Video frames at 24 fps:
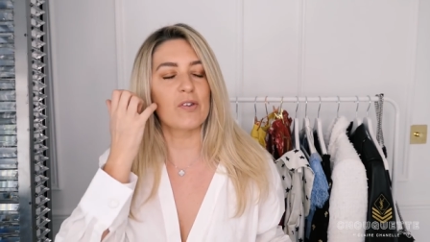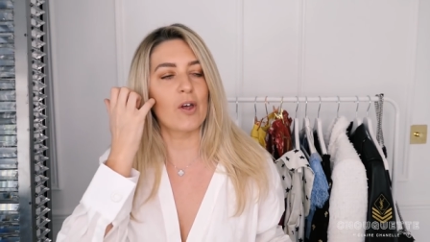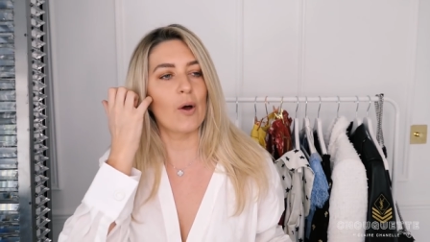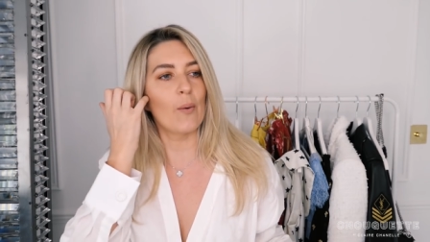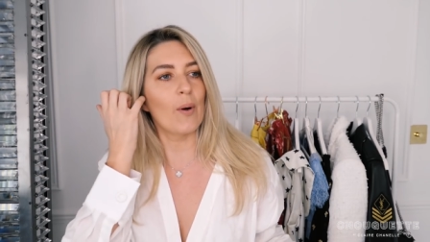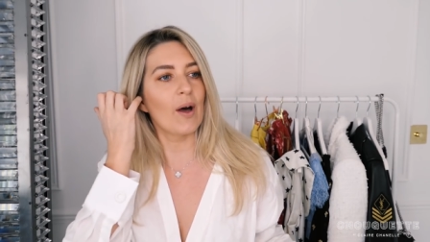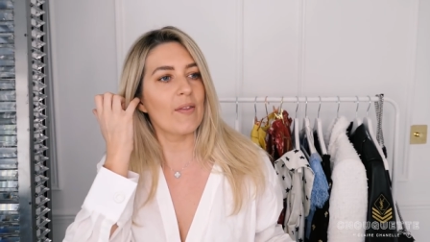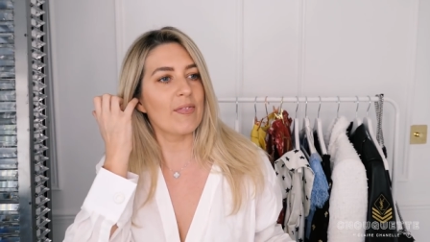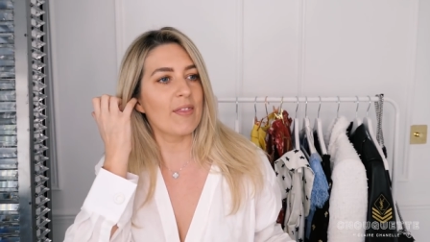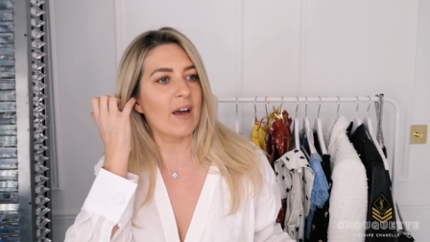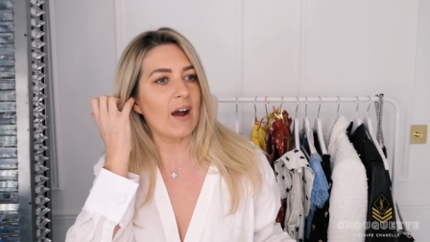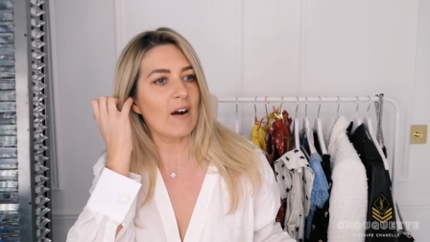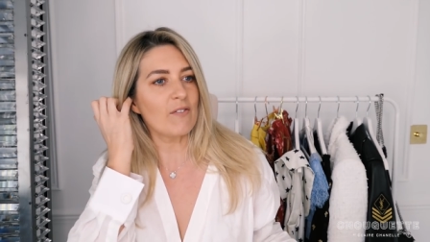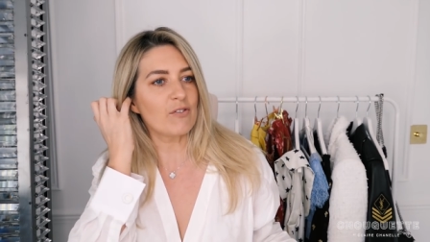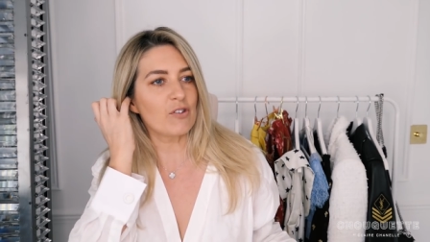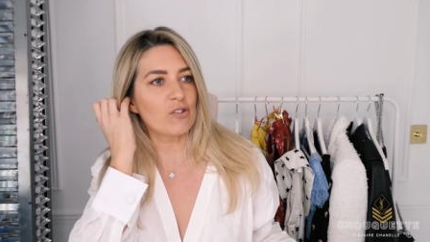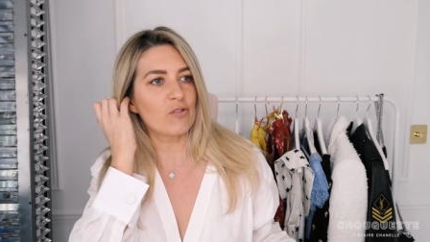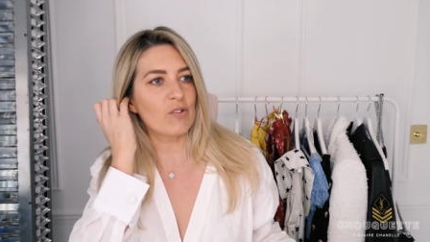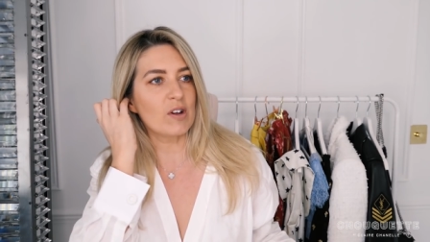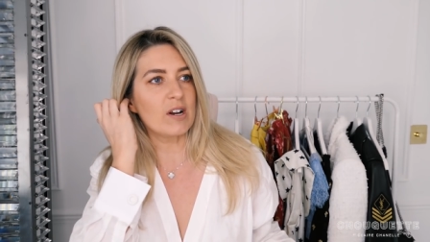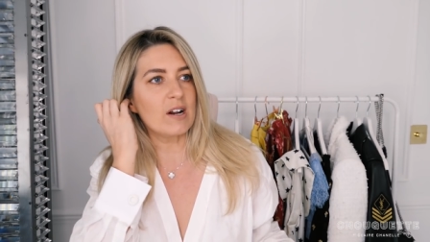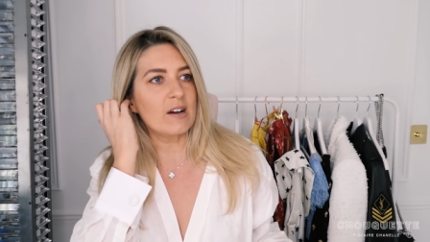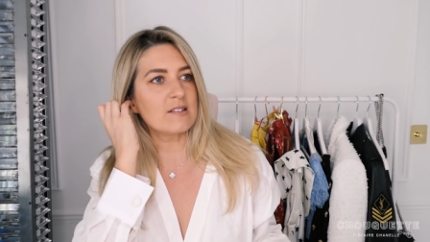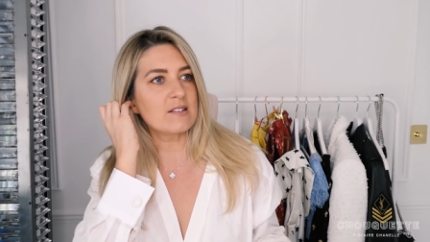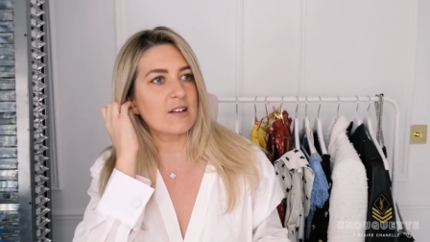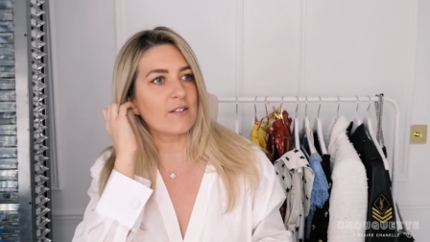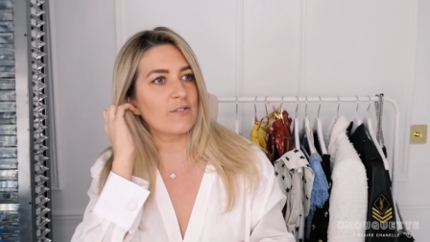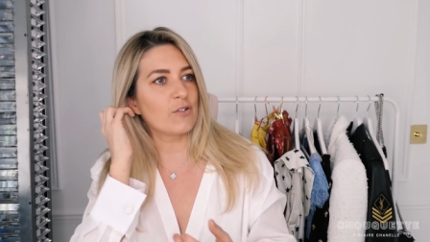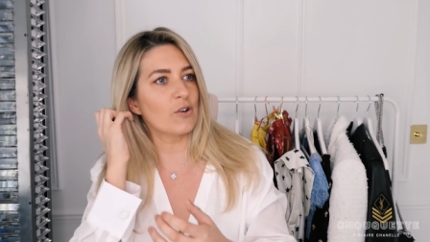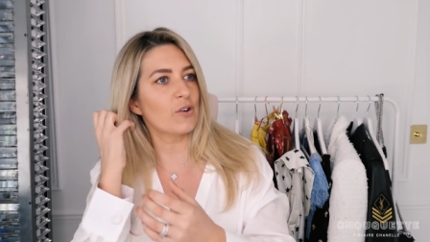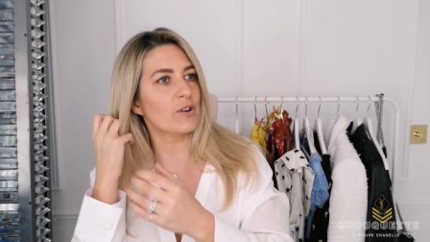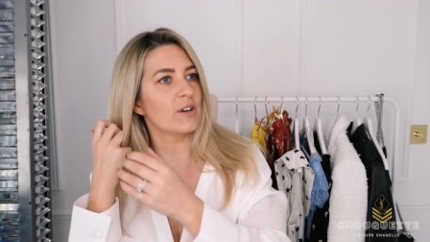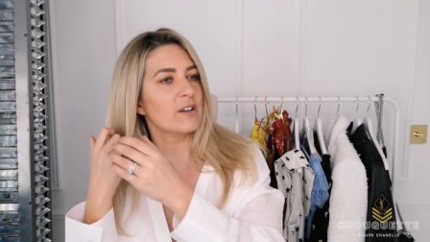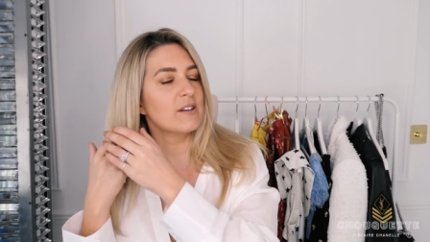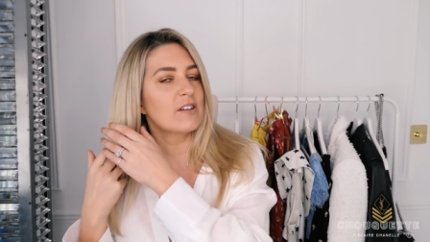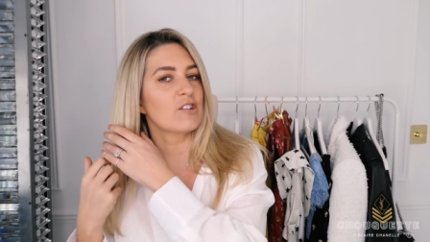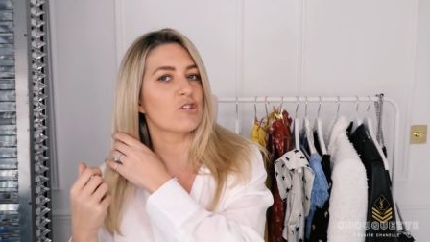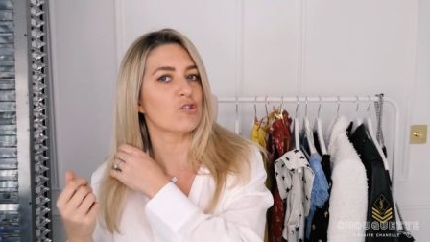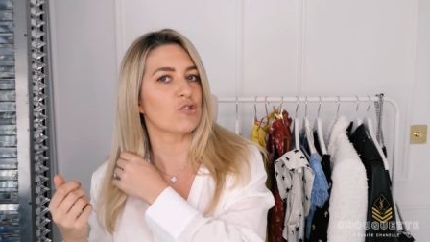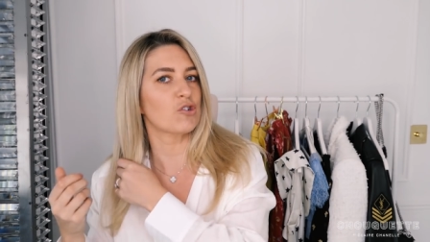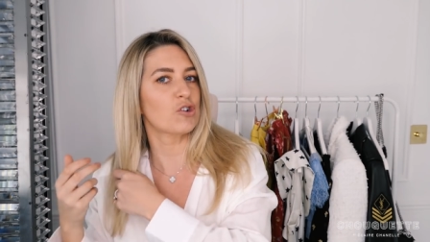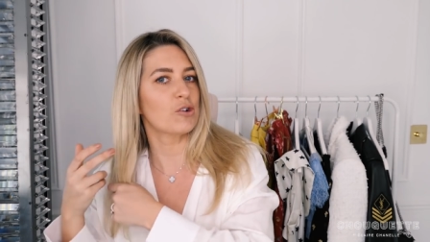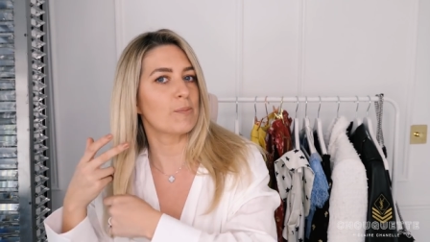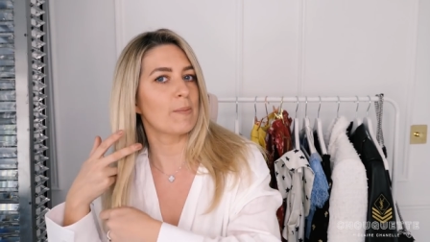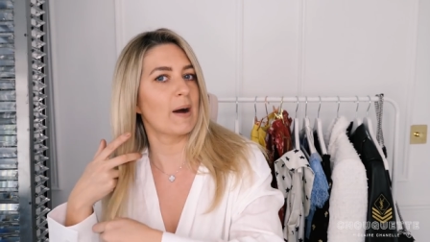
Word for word: So and now I've just realised I've got conditioner